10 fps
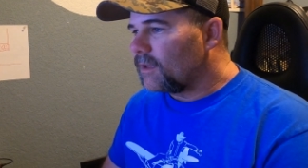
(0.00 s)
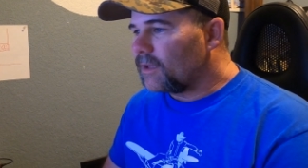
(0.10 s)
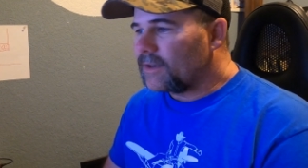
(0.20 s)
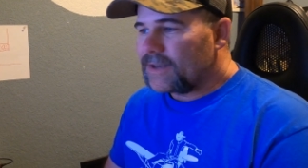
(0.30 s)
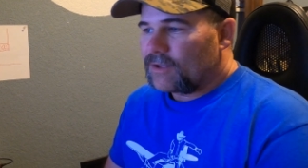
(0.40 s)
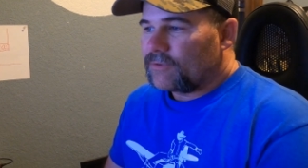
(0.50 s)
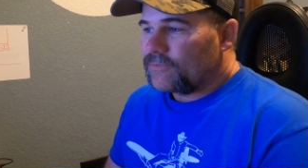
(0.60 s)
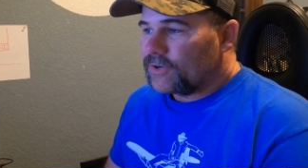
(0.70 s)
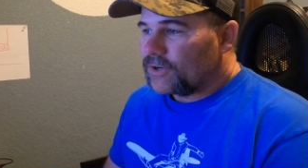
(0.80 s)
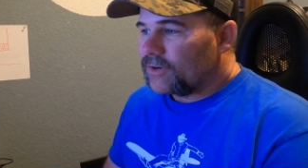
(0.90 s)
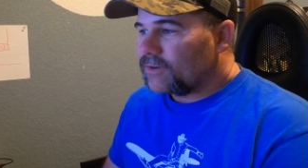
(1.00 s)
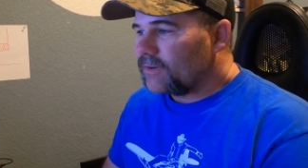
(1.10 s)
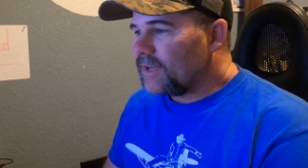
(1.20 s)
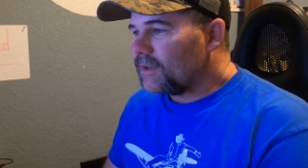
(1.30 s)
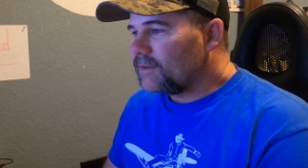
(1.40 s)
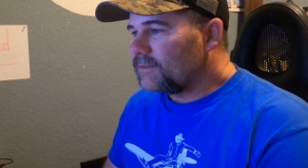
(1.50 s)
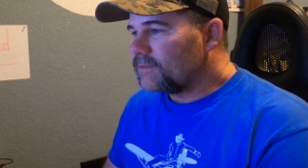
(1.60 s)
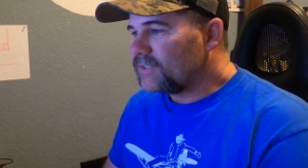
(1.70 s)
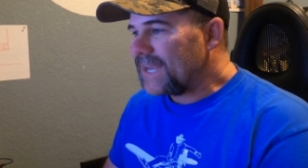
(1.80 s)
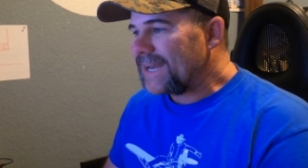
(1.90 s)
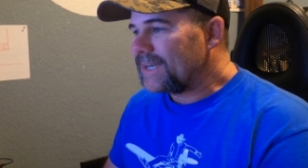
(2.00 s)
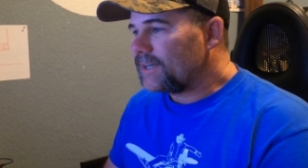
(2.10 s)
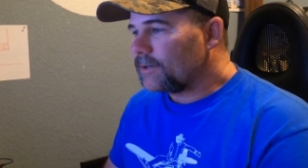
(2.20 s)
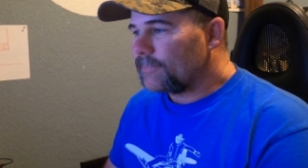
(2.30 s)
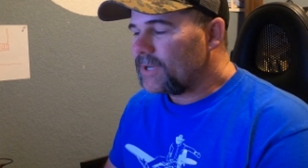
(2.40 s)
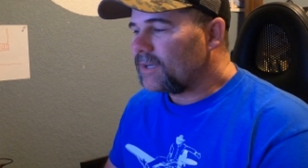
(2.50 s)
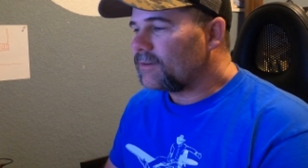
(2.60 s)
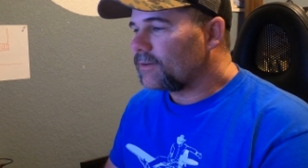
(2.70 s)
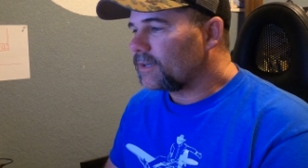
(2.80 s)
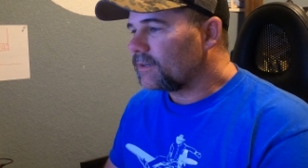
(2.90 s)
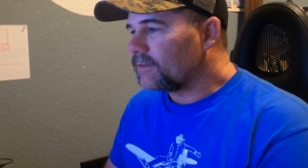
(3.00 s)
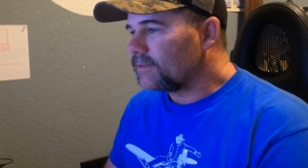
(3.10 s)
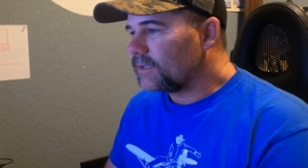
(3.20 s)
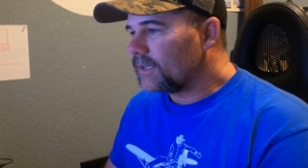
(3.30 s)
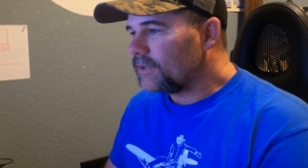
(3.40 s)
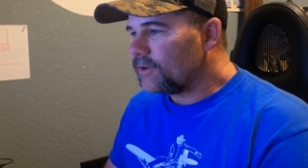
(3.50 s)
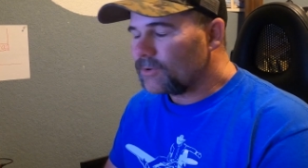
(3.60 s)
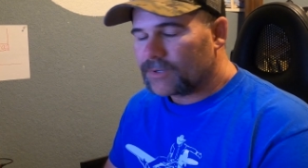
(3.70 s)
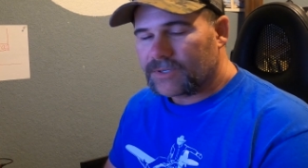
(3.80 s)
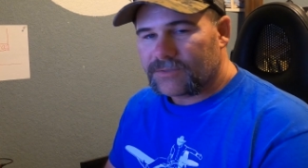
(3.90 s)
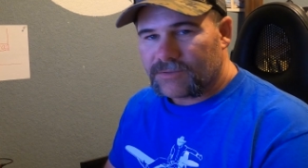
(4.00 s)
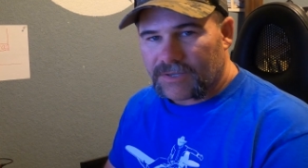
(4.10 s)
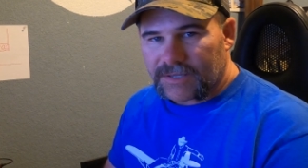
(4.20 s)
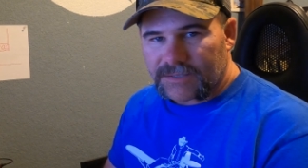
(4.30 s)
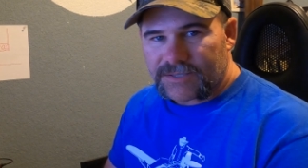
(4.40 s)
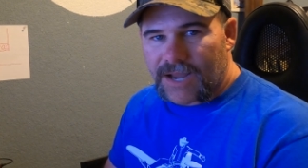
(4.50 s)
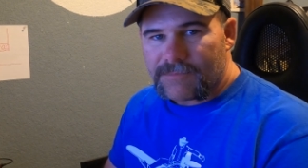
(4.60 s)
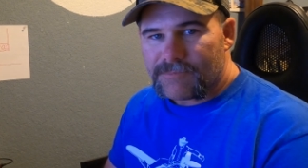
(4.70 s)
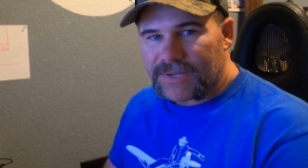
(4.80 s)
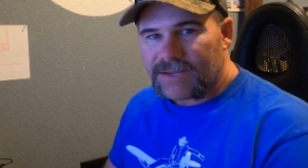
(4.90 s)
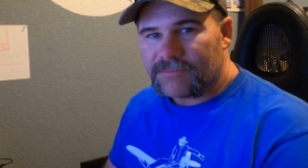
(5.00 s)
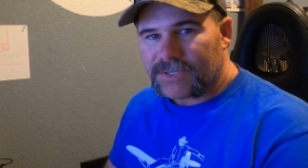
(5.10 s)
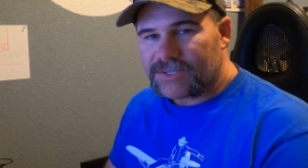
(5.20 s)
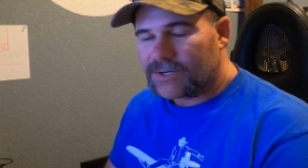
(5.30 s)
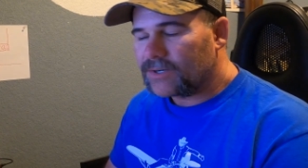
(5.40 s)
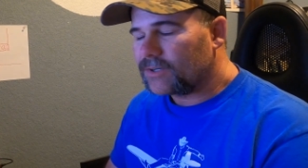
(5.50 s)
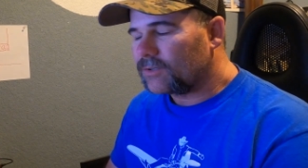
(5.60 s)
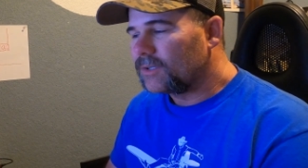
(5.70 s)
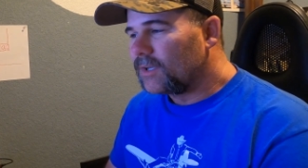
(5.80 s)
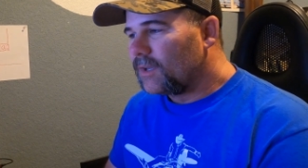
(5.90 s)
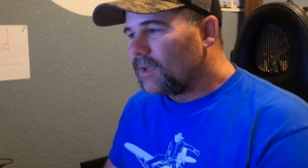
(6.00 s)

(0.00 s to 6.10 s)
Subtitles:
Now, if you're in sandy or peat or a type B material,